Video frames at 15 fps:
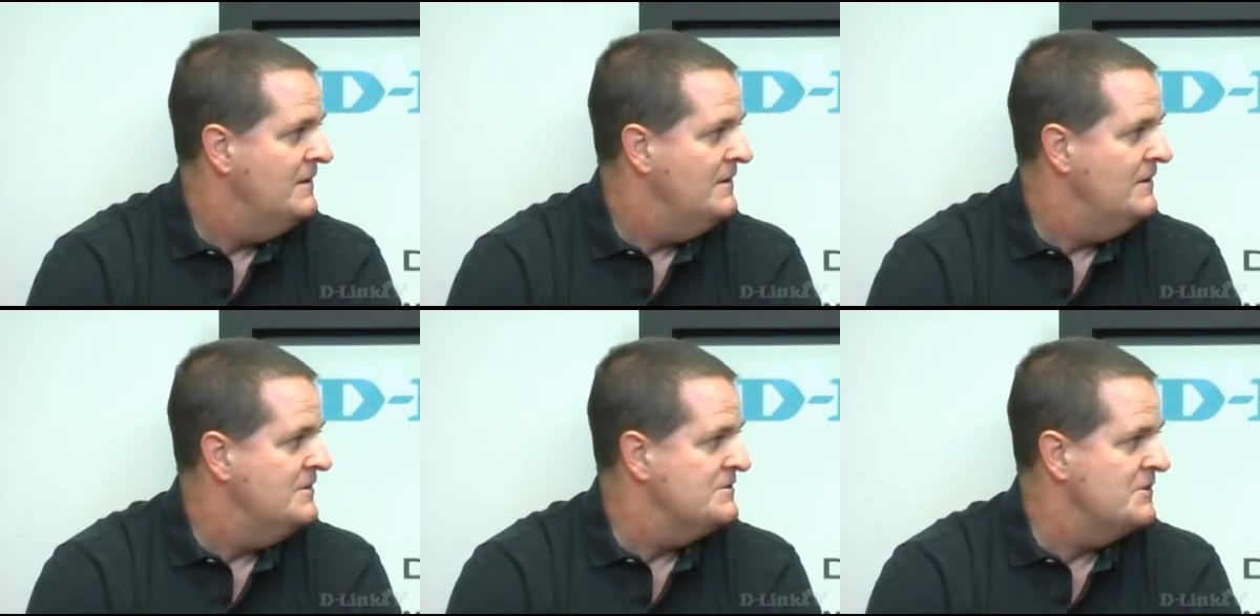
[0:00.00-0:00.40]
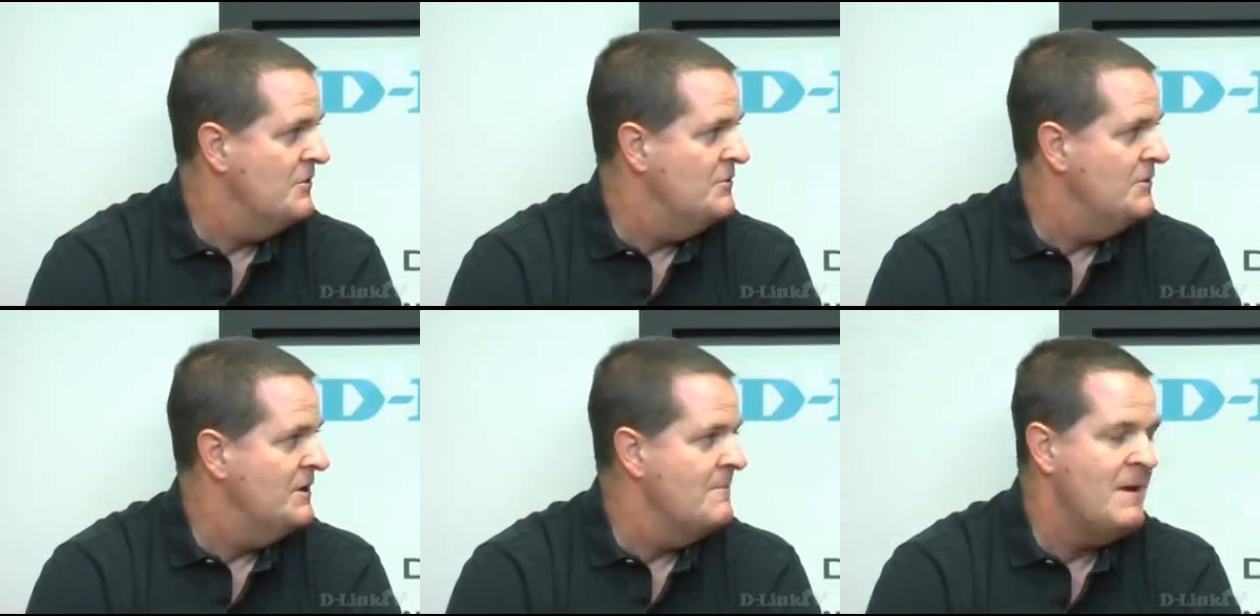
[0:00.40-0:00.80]
You just go
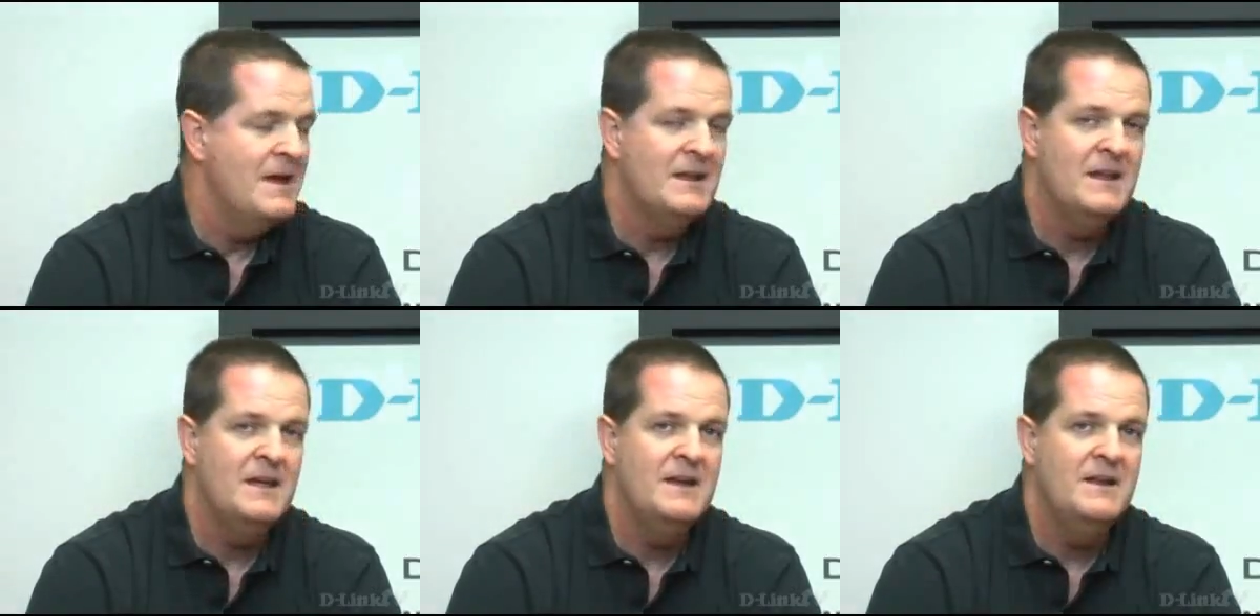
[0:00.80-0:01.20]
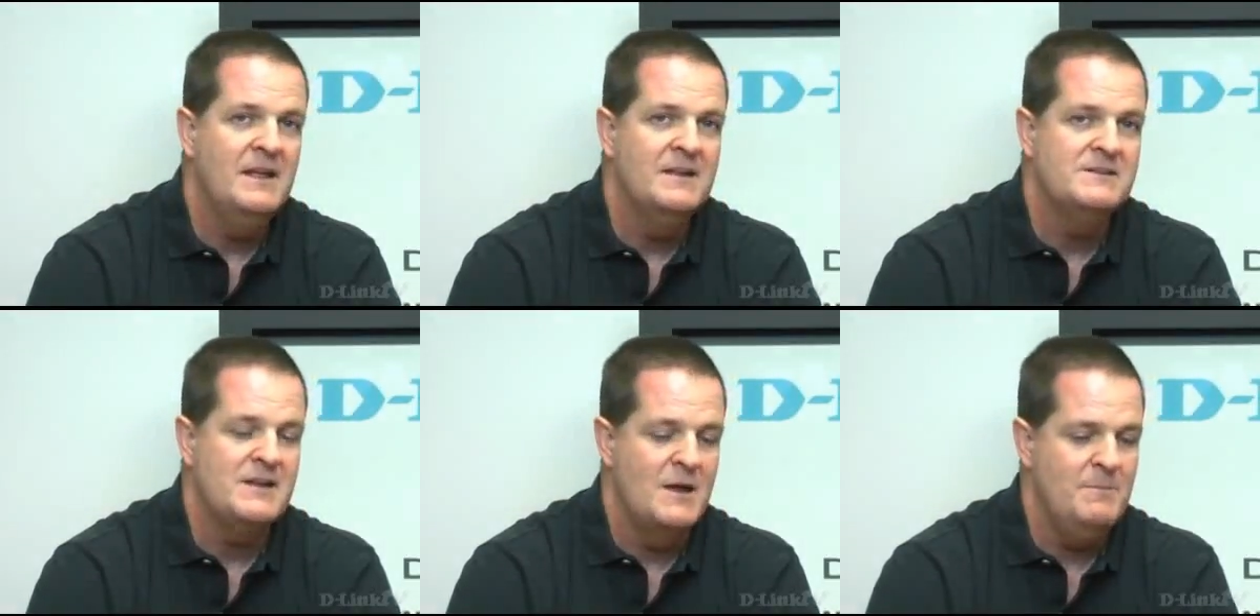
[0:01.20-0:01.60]
to a command line
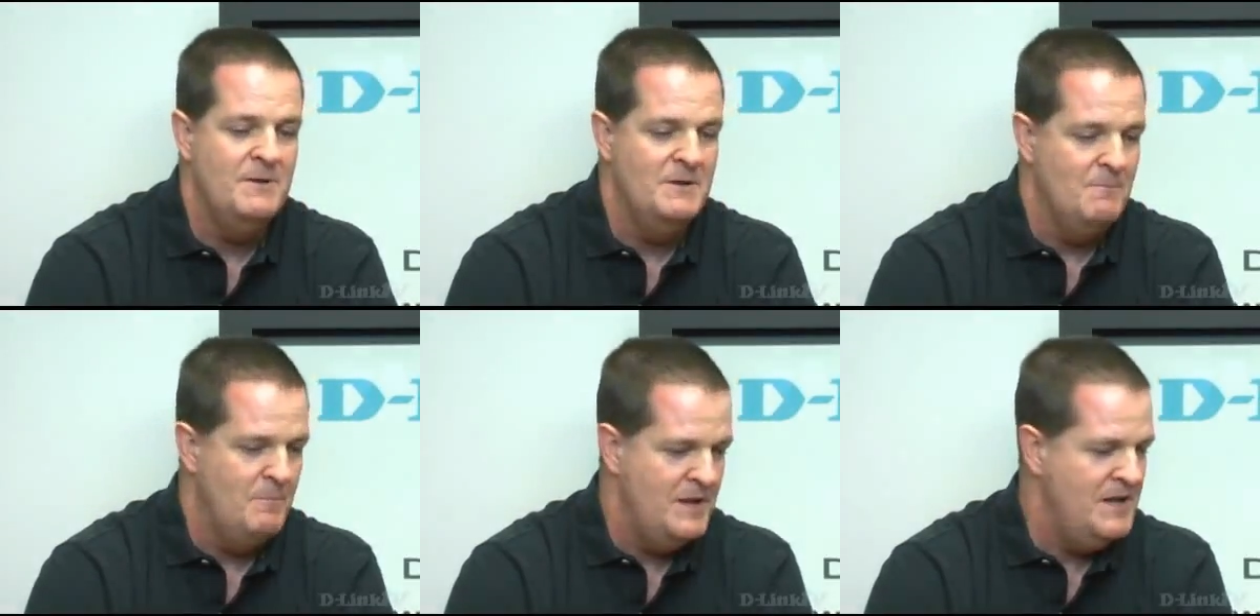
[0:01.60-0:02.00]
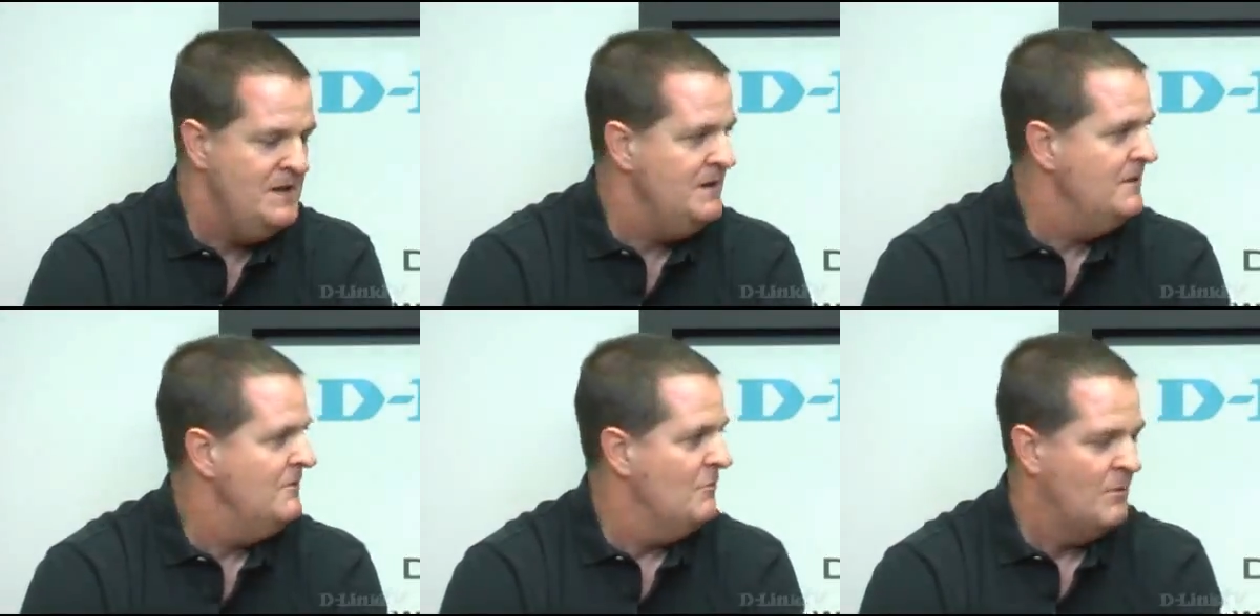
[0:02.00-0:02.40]
and type in
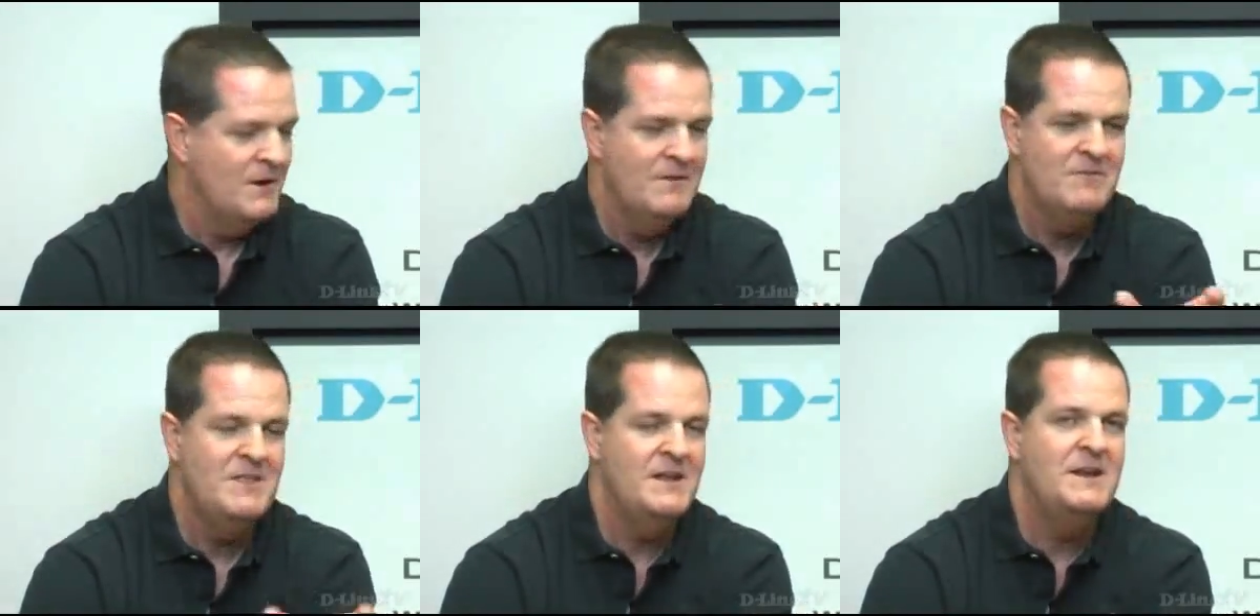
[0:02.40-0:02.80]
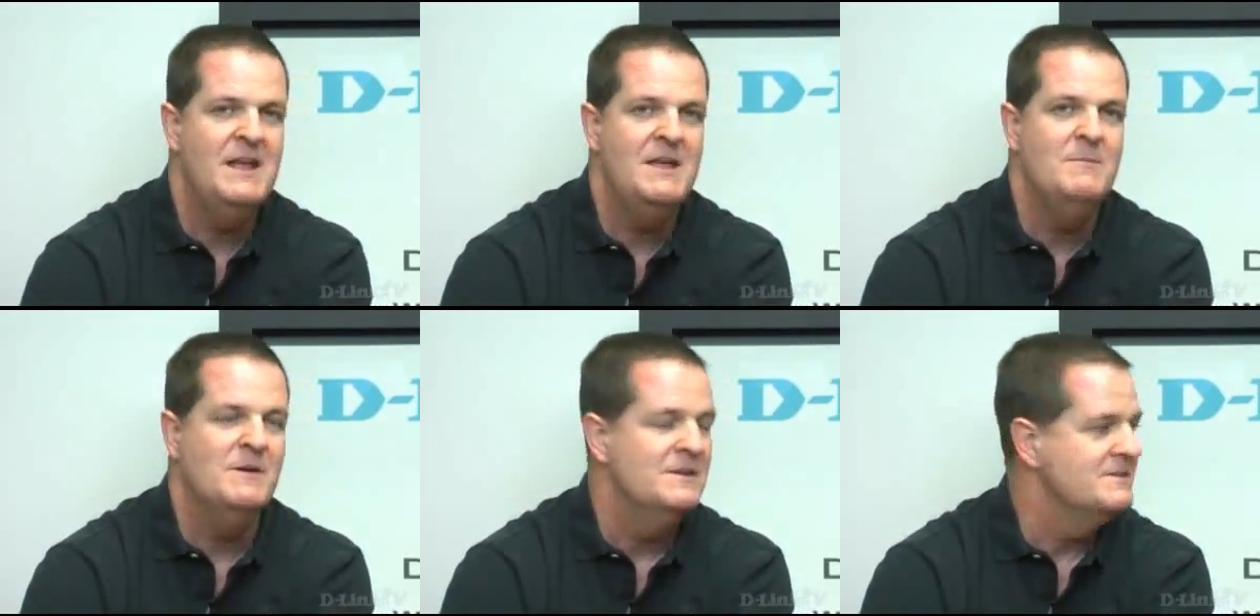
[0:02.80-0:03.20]
ping, whatever that
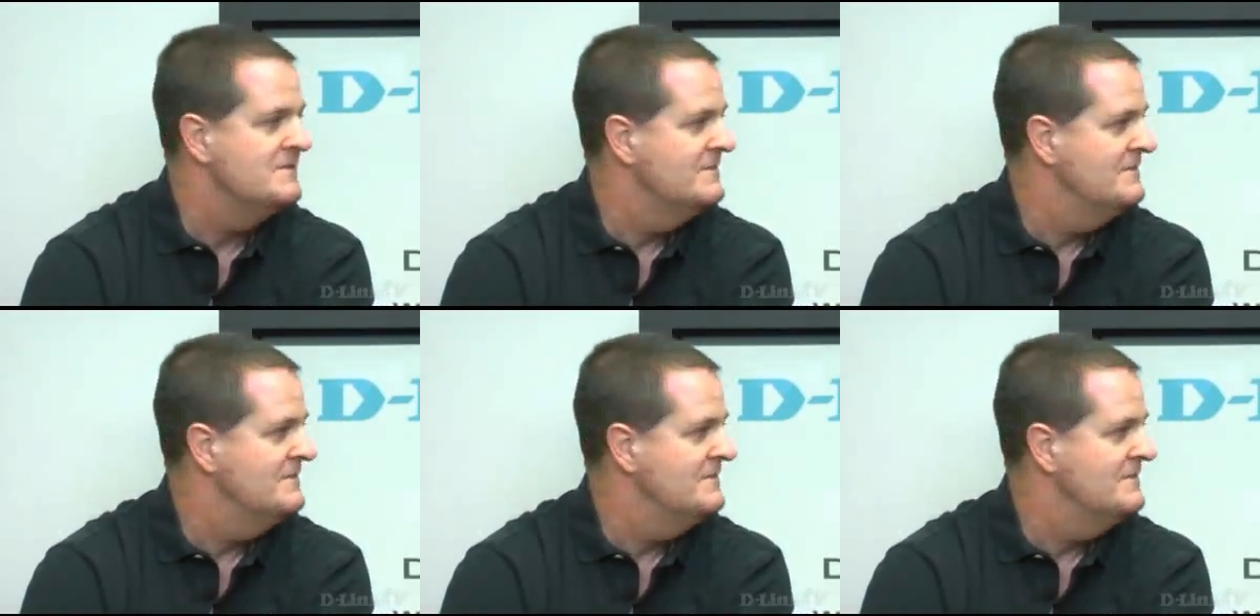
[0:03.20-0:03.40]
name is.